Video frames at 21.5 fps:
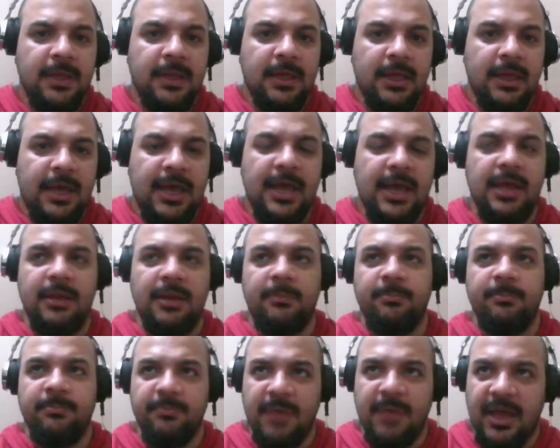
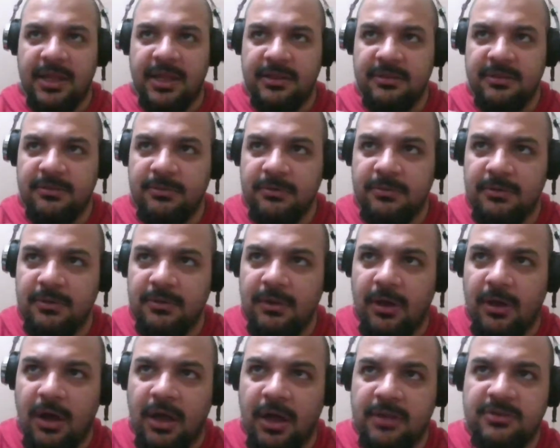And
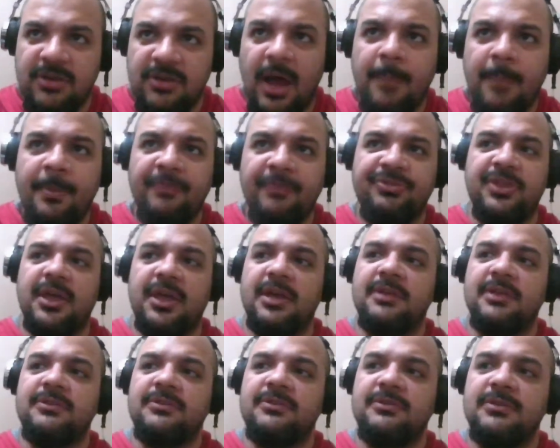on top of
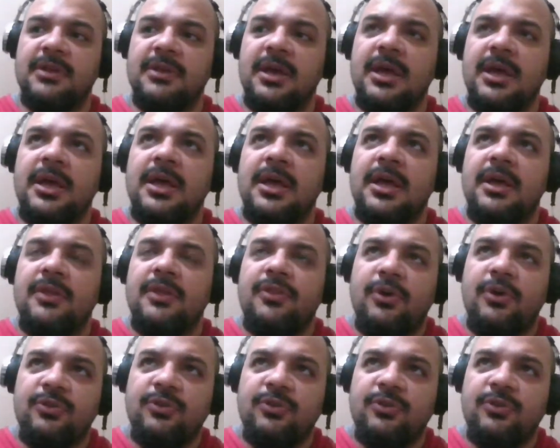things, those